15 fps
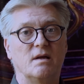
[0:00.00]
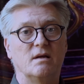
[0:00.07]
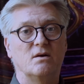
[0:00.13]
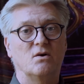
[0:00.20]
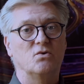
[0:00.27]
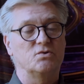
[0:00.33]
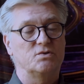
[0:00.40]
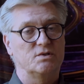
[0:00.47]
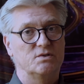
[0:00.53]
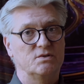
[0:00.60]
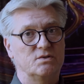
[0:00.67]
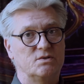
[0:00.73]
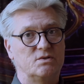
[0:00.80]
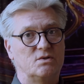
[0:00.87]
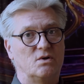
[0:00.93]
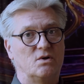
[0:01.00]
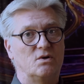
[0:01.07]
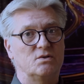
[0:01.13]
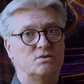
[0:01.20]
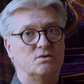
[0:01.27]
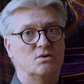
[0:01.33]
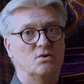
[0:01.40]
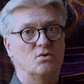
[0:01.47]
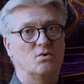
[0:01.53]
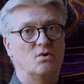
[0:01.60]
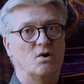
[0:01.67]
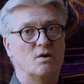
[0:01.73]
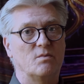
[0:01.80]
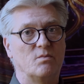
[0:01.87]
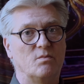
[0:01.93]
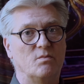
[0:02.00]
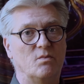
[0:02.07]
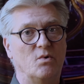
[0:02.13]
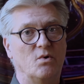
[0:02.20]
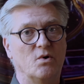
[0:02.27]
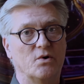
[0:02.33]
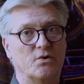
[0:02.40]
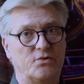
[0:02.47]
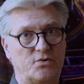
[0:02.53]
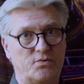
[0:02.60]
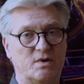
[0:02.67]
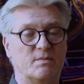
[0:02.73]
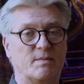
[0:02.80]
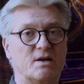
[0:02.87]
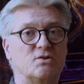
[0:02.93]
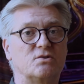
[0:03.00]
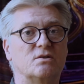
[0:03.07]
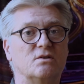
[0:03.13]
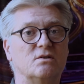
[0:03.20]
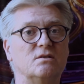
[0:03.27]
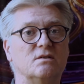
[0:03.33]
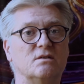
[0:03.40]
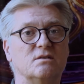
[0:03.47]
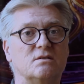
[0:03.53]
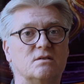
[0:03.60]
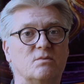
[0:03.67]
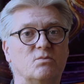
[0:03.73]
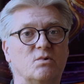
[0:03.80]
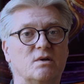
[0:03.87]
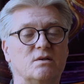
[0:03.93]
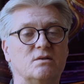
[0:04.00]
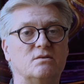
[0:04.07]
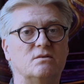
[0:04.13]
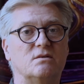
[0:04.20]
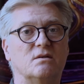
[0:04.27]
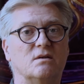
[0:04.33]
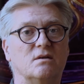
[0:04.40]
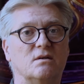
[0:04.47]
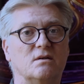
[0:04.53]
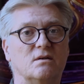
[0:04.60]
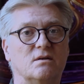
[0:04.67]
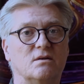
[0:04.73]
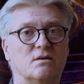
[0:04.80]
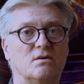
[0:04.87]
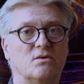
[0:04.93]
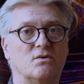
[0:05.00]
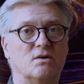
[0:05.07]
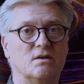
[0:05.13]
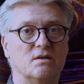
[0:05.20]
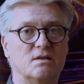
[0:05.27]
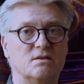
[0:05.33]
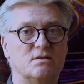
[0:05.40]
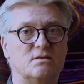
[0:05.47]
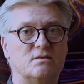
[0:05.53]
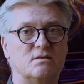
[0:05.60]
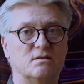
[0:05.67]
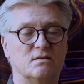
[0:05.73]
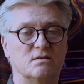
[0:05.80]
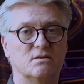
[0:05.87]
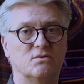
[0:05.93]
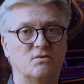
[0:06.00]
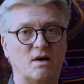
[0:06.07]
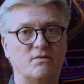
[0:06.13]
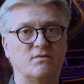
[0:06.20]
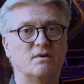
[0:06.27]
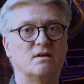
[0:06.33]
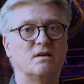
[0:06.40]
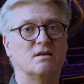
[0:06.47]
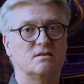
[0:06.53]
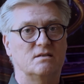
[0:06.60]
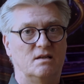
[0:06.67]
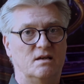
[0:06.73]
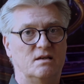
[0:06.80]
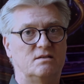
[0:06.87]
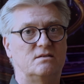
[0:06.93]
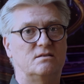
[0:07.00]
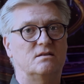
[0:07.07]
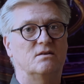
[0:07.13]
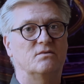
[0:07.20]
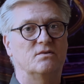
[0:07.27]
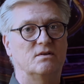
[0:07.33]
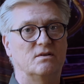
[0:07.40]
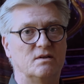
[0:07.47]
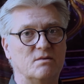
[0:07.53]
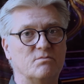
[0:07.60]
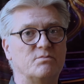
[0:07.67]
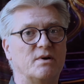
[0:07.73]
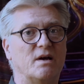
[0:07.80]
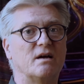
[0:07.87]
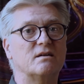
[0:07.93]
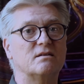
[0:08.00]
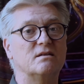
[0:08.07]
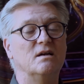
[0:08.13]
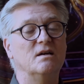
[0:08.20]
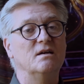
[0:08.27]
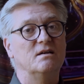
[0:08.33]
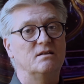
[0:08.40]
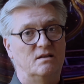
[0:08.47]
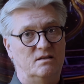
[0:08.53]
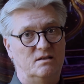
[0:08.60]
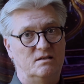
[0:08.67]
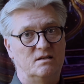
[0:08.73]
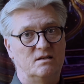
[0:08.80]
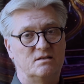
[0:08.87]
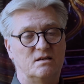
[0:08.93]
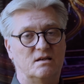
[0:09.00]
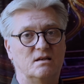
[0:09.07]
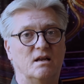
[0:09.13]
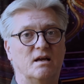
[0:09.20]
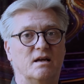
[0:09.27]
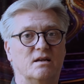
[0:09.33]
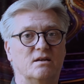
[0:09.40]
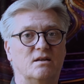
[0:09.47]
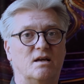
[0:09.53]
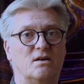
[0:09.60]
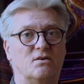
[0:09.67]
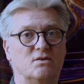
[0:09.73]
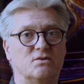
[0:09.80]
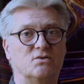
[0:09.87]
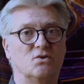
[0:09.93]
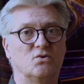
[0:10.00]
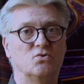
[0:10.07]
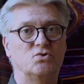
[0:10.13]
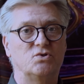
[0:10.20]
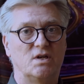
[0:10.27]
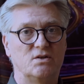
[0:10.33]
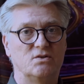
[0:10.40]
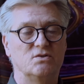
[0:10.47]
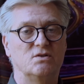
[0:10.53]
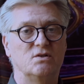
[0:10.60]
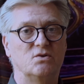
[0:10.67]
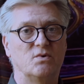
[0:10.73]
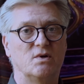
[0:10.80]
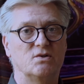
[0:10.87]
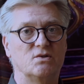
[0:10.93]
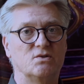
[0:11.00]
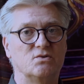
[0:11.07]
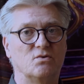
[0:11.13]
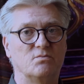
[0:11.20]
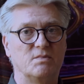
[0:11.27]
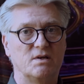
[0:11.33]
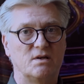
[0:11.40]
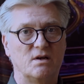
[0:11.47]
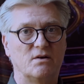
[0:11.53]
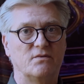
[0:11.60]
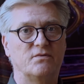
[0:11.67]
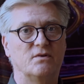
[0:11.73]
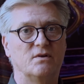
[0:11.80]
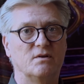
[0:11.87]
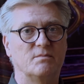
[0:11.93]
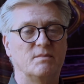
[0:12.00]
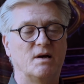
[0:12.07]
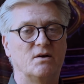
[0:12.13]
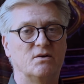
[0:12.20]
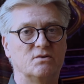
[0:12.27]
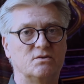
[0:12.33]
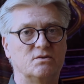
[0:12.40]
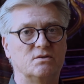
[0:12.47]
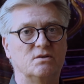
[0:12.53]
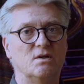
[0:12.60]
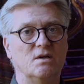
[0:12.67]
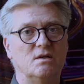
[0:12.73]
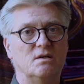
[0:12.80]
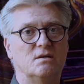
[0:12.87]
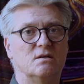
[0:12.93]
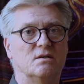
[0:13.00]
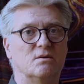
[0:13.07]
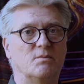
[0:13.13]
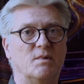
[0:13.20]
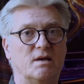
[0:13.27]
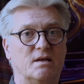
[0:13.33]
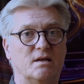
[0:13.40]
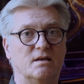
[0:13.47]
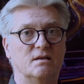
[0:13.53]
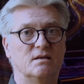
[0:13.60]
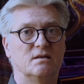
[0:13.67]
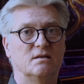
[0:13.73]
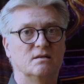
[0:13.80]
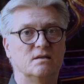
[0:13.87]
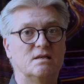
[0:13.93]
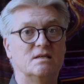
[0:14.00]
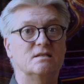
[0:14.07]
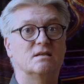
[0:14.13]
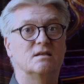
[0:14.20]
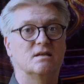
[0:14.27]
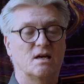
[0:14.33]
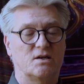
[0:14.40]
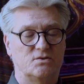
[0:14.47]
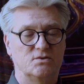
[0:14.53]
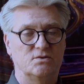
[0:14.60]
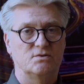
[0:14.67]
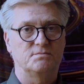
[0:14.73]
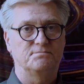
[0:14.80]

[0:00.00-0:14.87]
Oceans also are more three-dimensional in some ways, or at least gravity has less of an impact than it does on land. That also changes the equation. So be careful about making easy connections.